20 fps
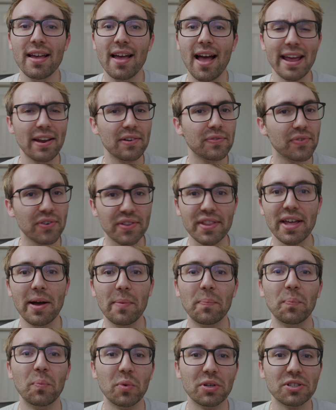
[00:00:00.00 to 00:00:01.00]
and for
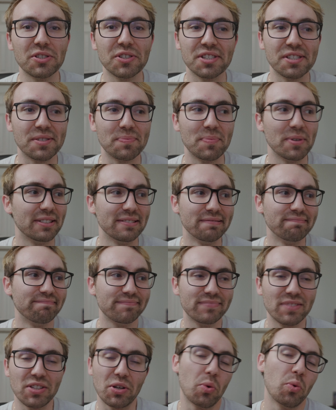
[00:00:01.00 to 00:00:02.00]
them, which has
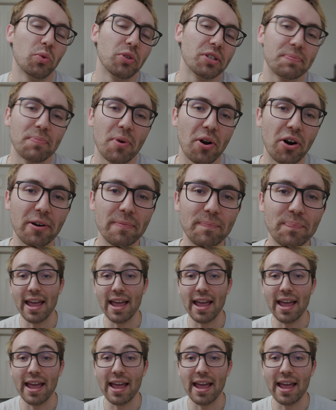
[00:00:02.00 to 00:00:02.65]
been the coolest part.